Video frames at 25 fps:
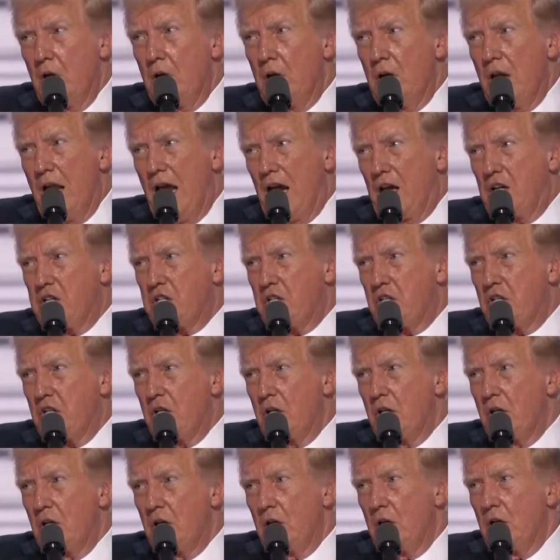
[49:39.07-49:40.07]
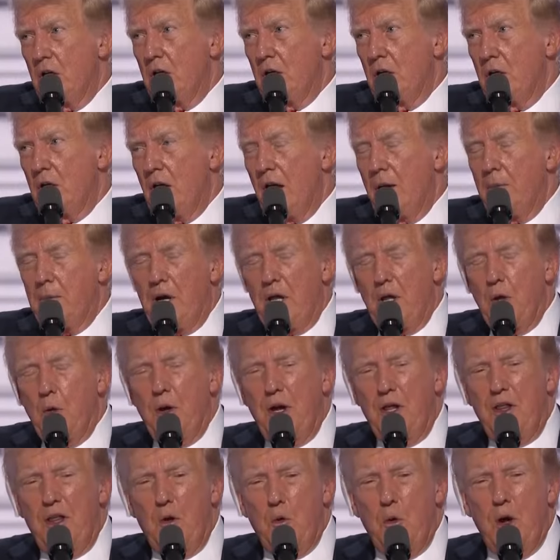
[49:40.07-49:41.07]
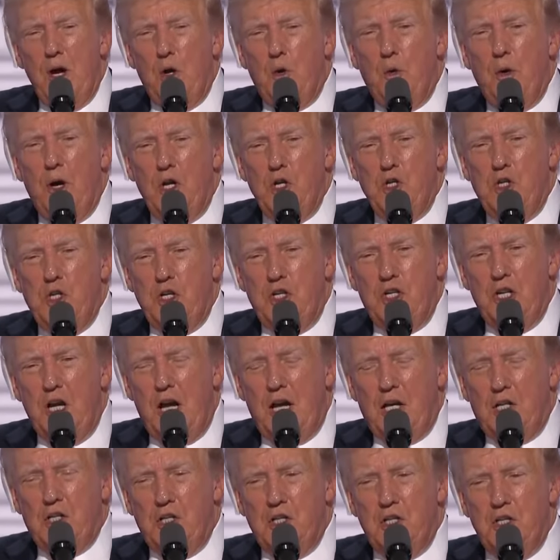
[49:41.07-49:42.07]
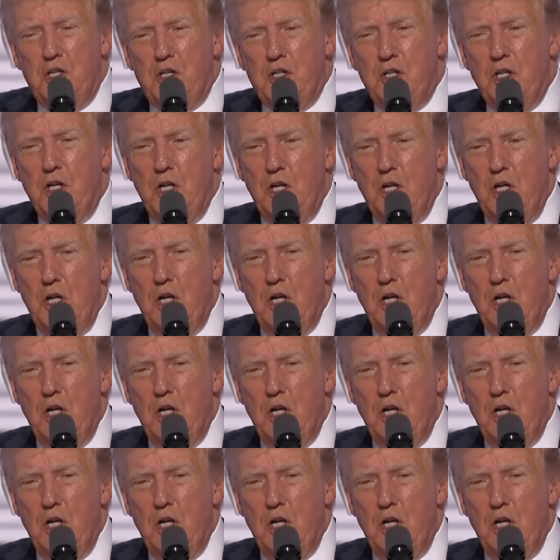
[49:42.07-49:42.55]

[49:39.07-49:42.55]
Next, and by the way, they want to raise your taxes